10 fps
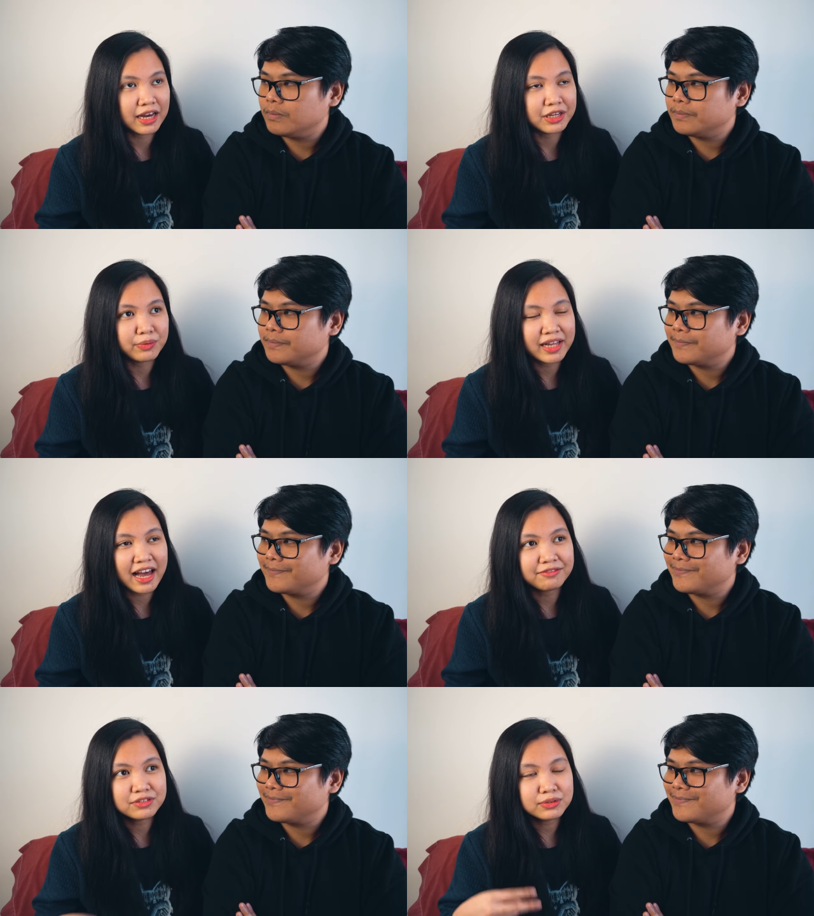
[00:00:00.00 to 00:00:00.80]
Speaker 1: Yeah, you will
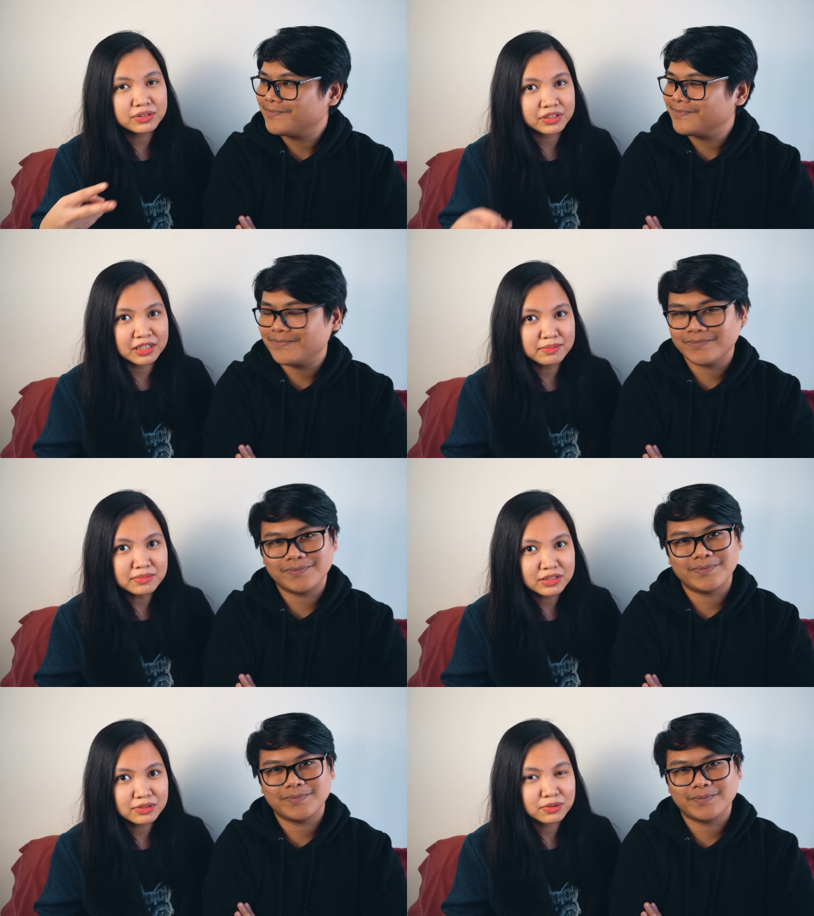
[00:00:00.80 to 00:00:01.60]
have two
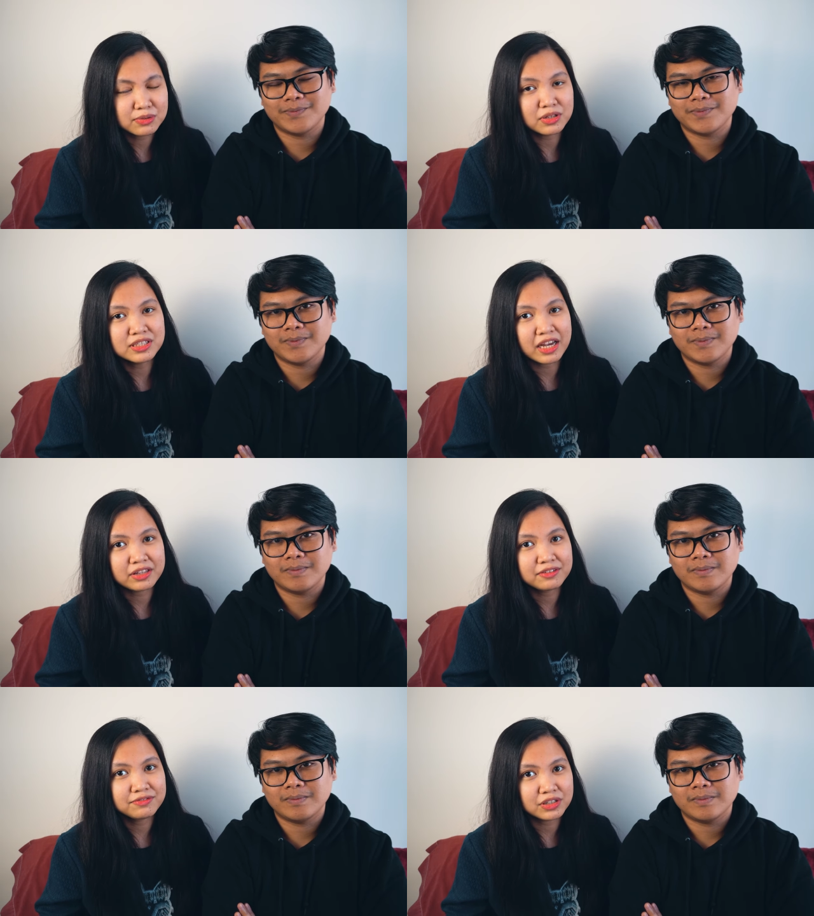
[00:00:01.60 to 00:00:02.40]
terms, two
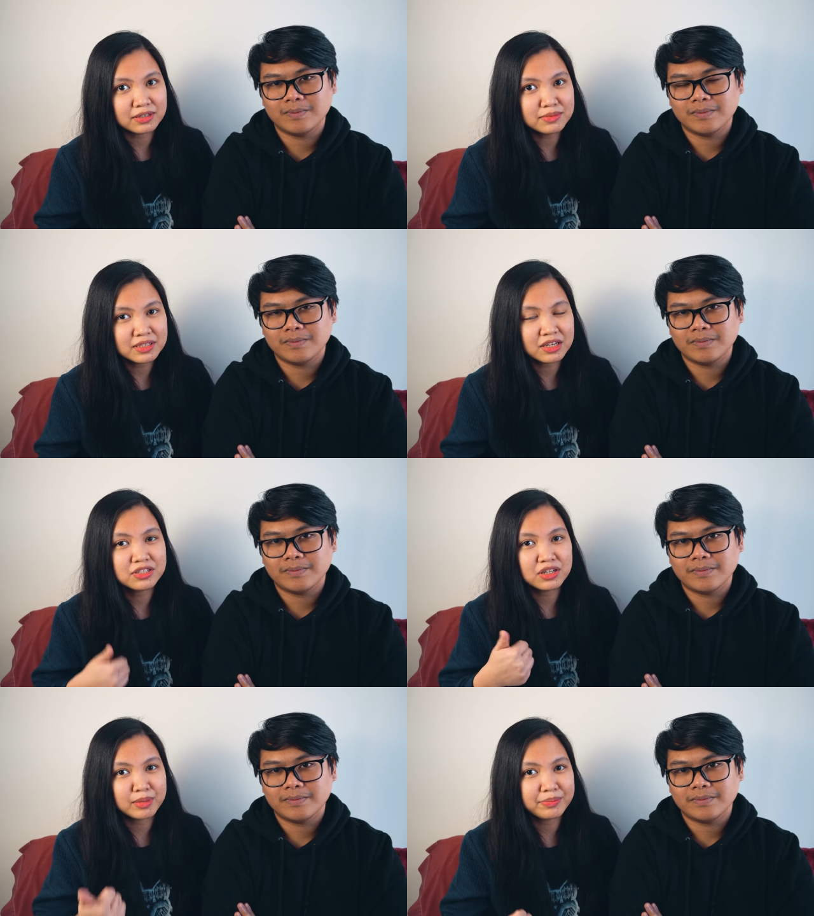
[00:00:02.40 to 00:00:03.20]
consecutive terms,
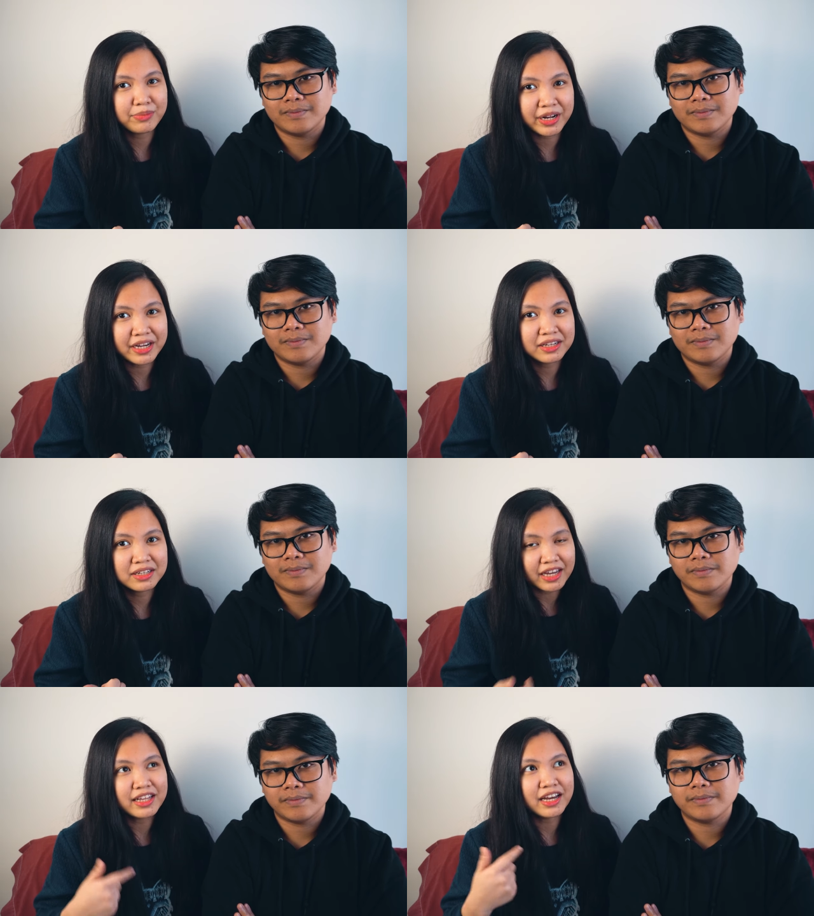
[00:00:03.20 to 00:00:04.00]
a summer
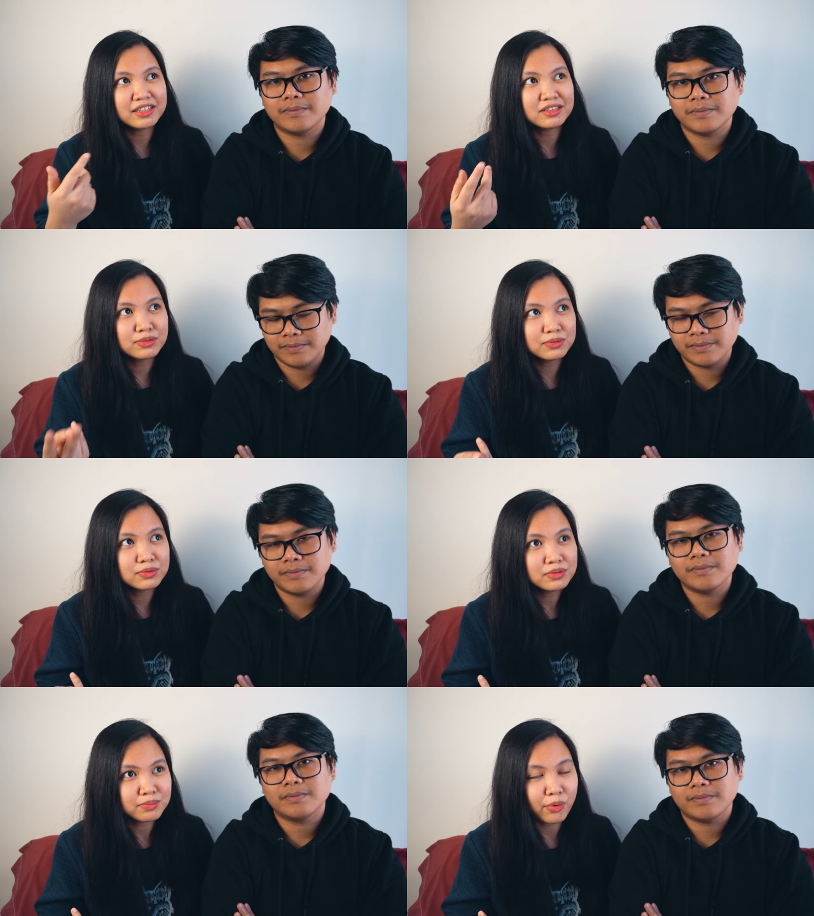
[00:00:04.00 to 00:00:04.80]
break, and then
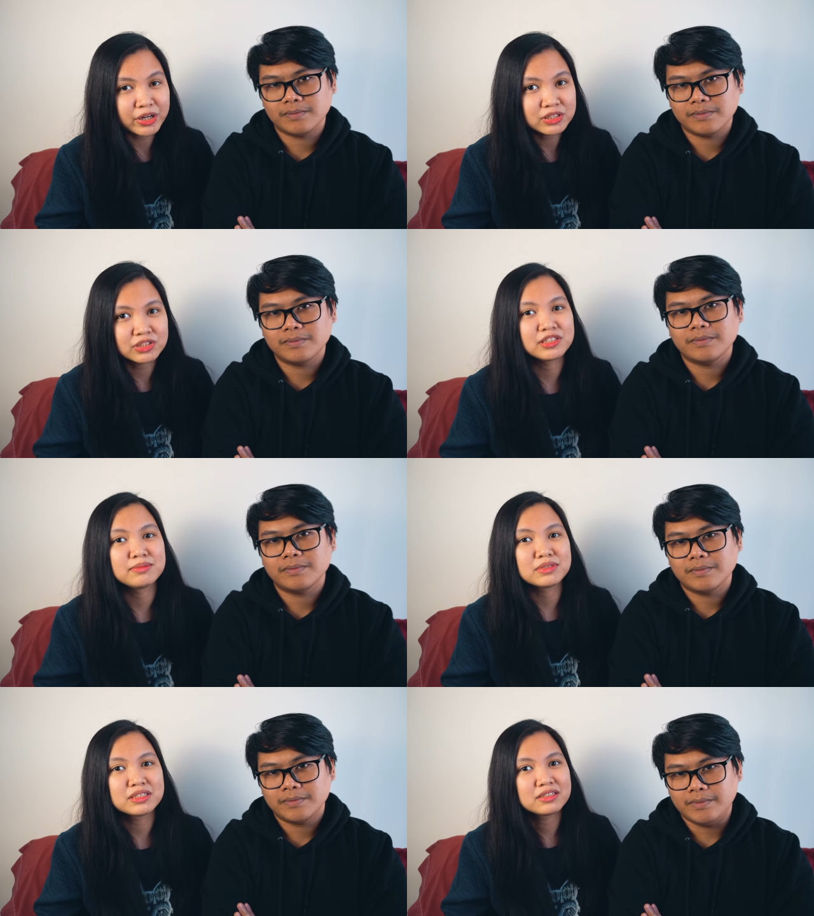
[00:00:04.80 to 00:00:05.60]
two more
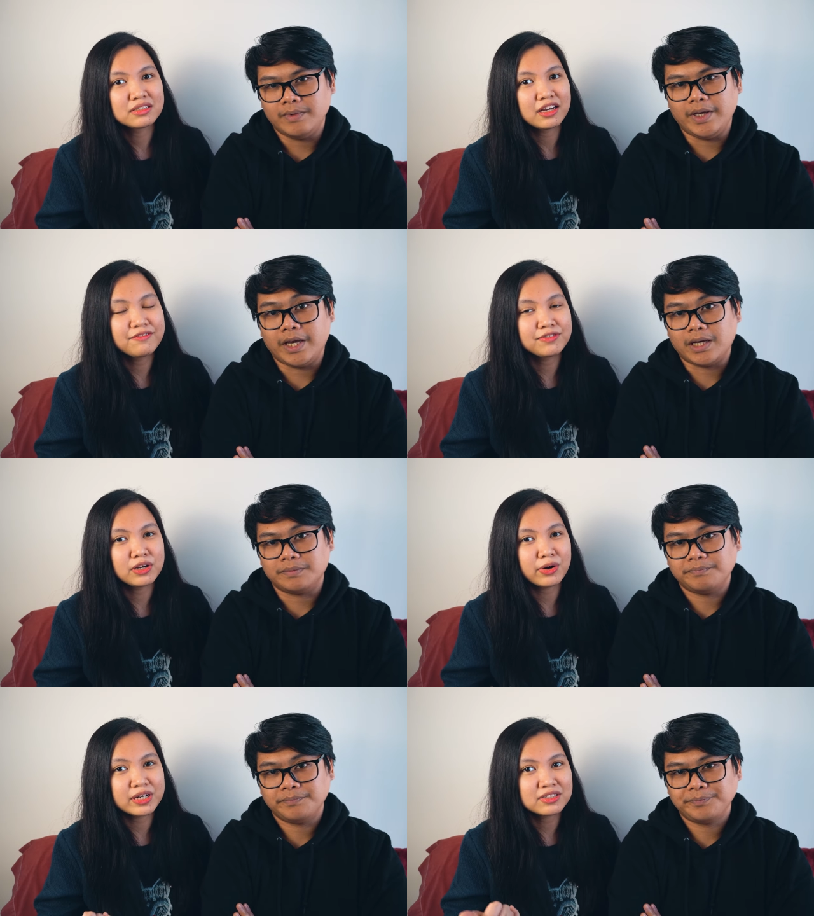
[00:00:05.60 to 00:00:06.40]
terms. Yeah.
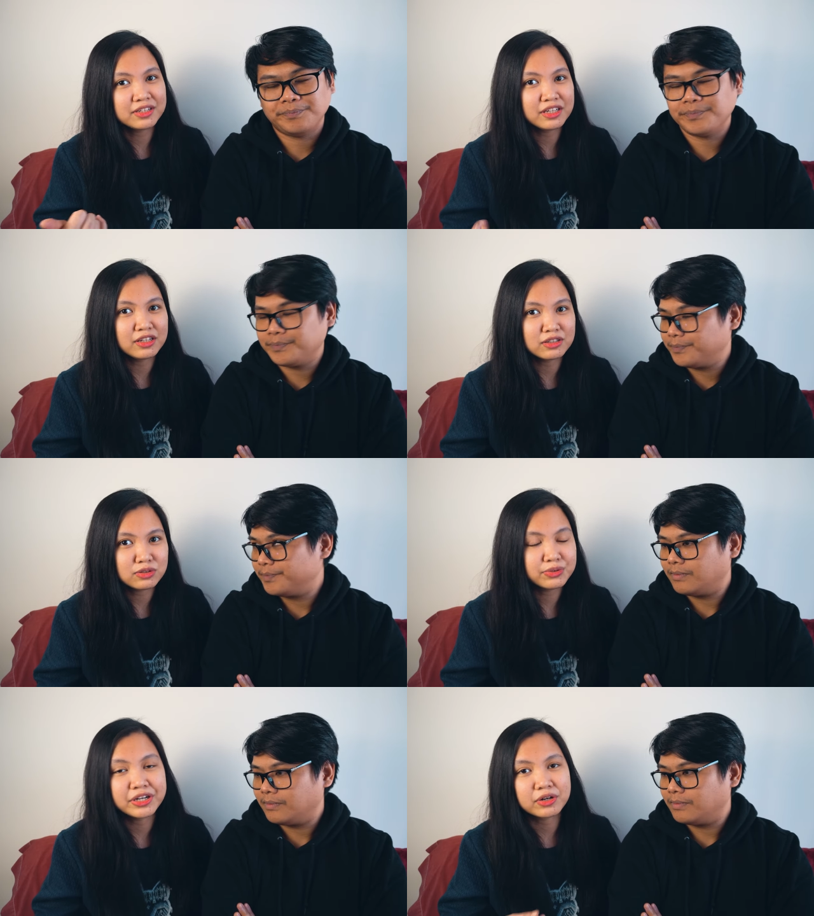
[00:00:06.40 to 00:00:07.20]
If you're studying
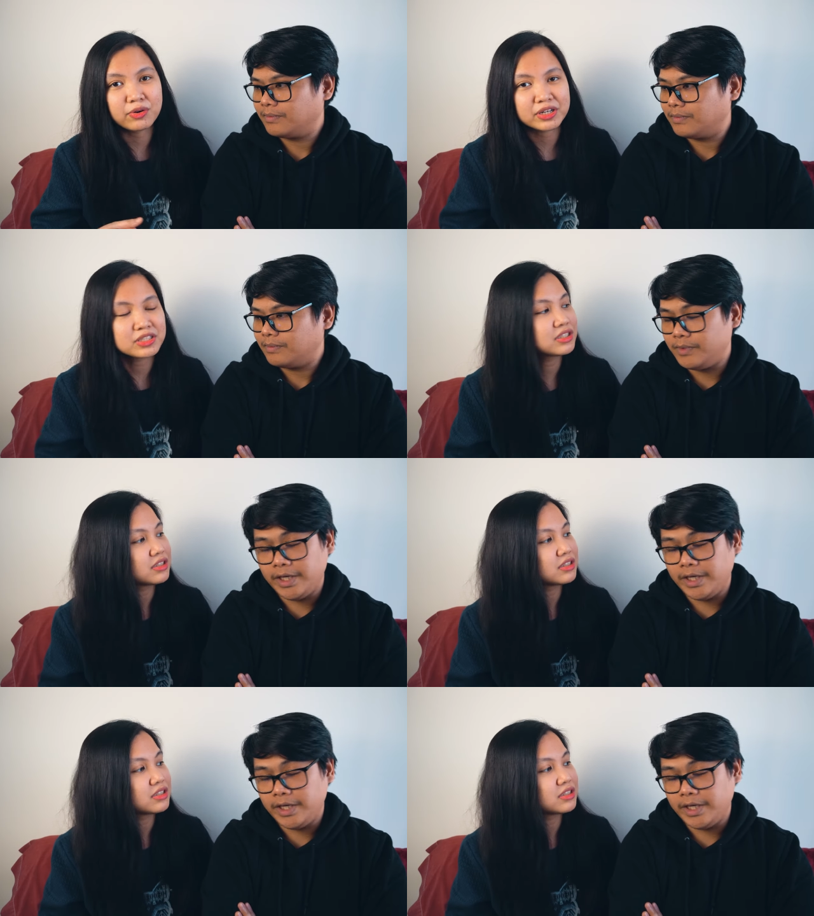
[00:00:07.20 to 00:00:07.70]
two-year course.